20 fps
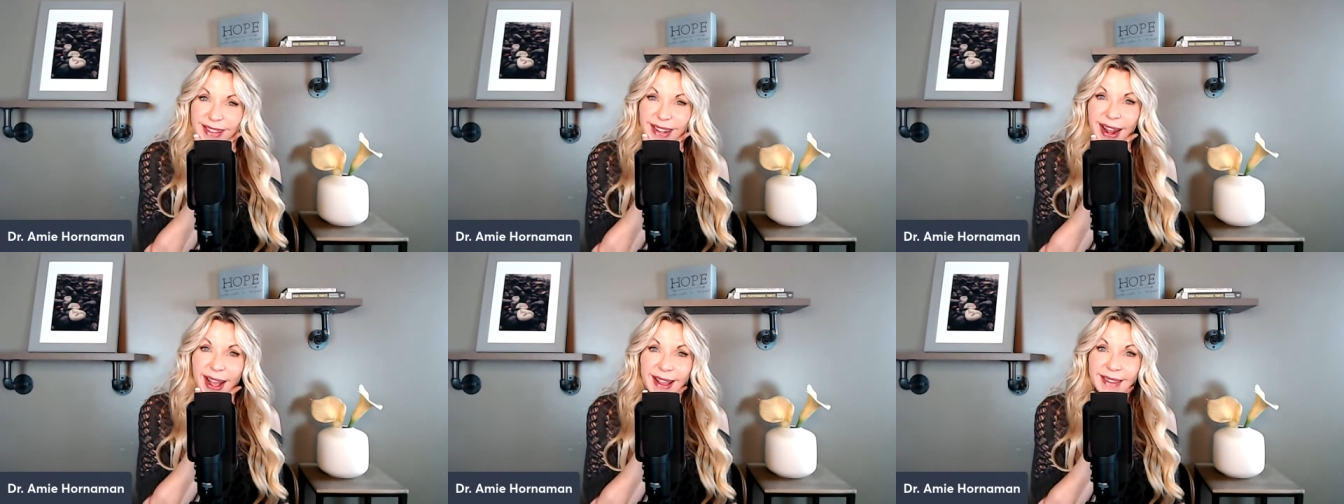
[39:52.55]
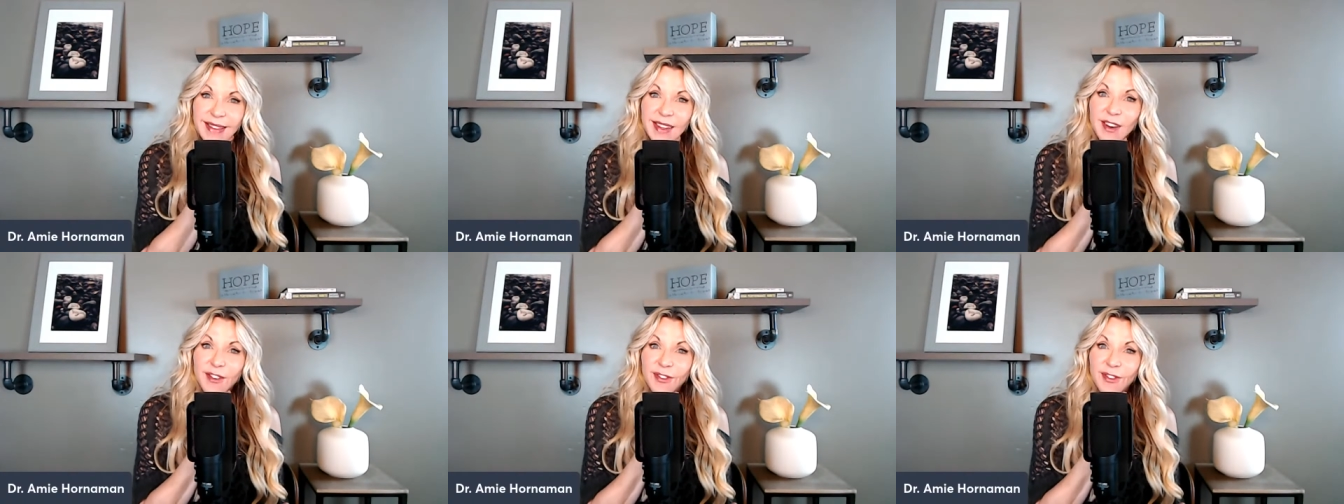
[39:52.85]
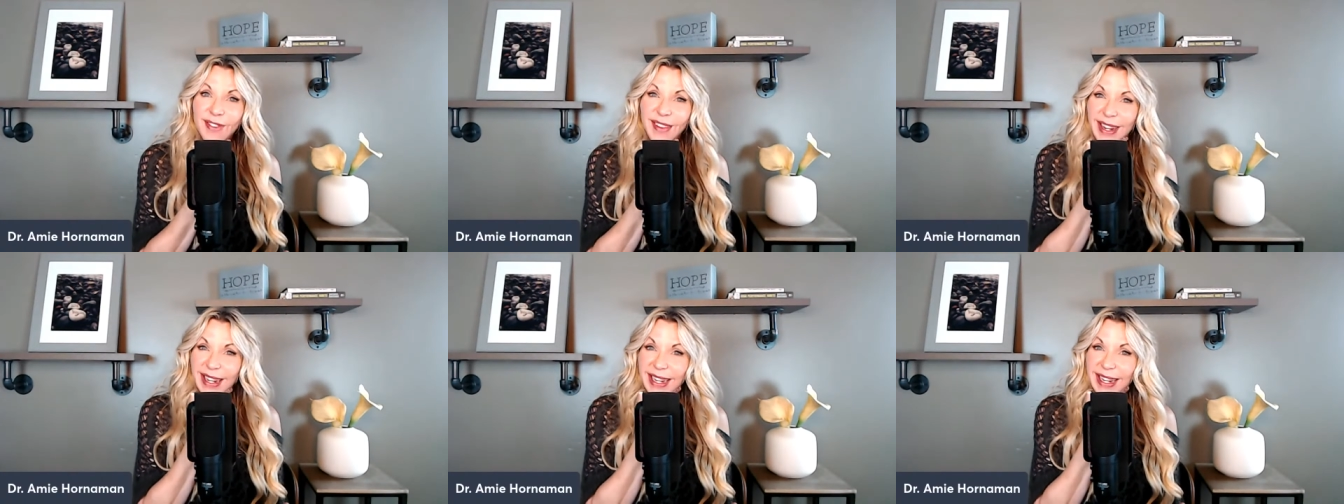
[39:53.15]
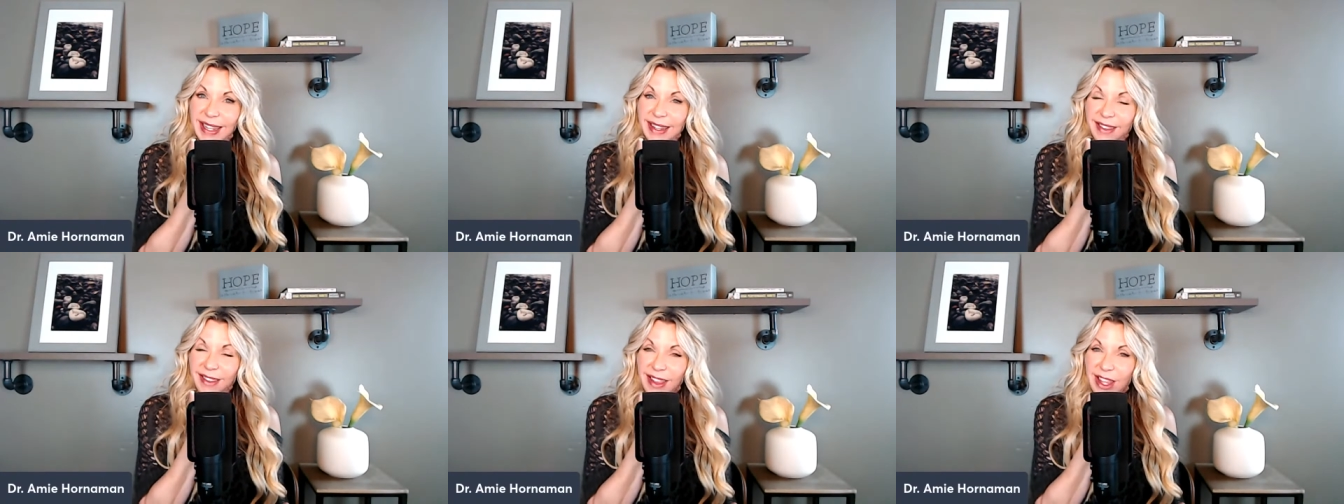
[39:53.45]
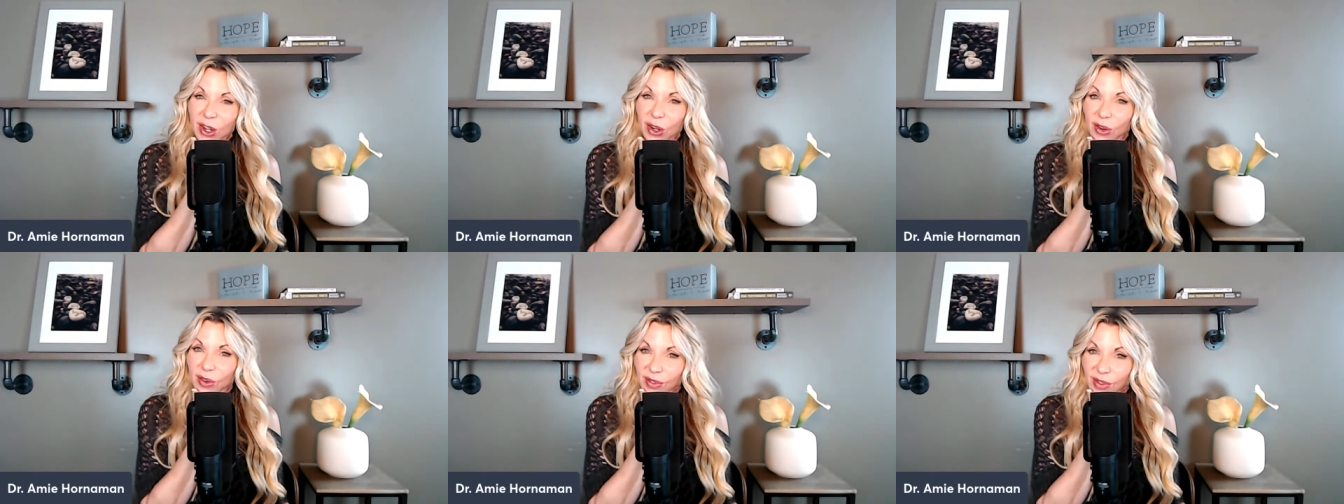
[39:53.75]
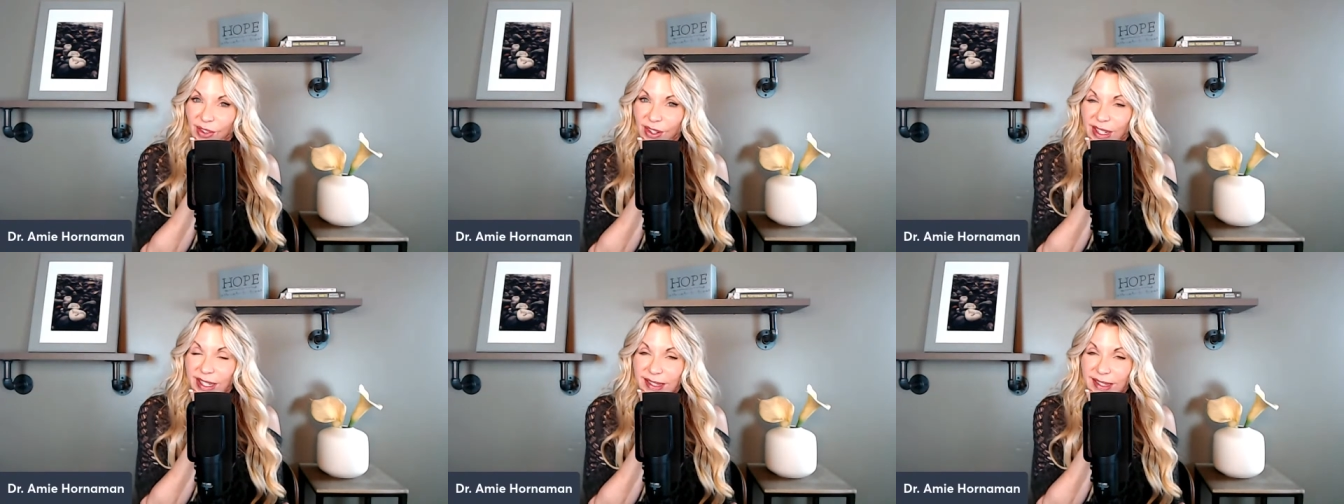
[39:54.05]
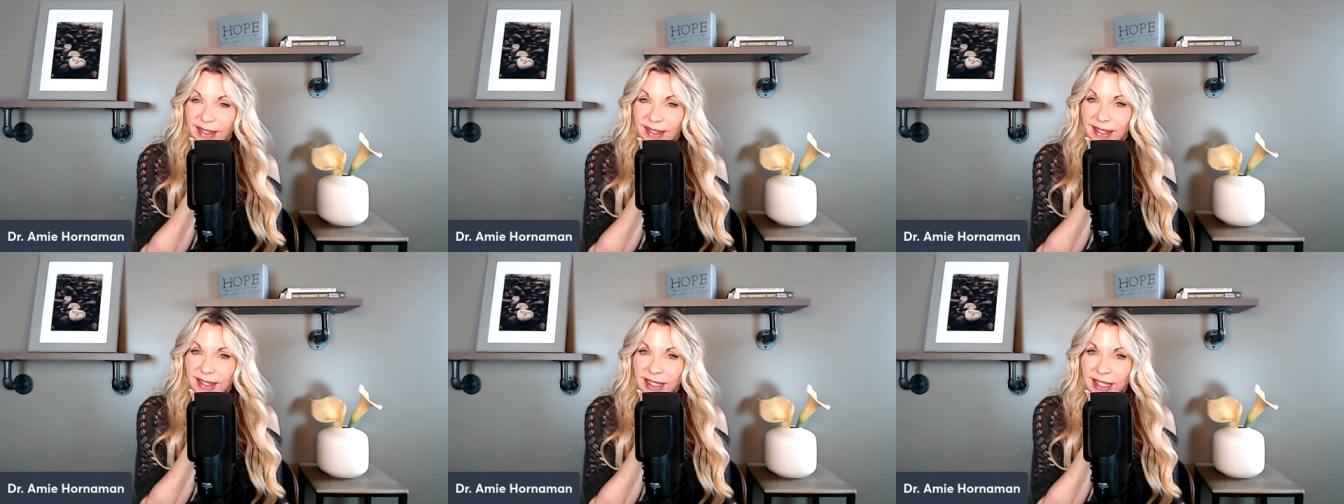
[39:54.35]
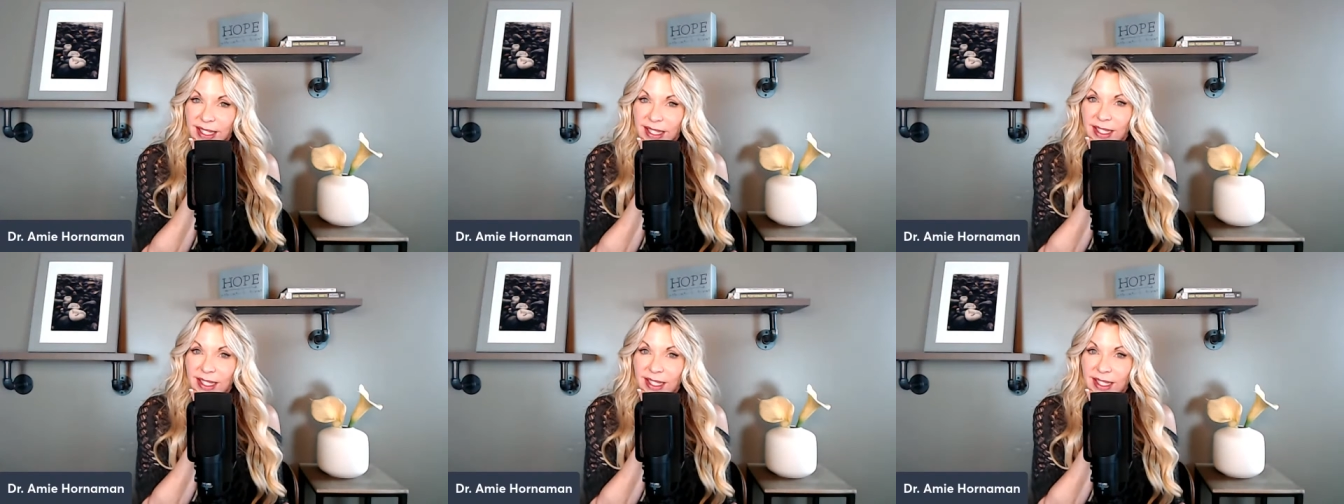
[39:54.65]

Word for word: It has an affinity to the ovaries.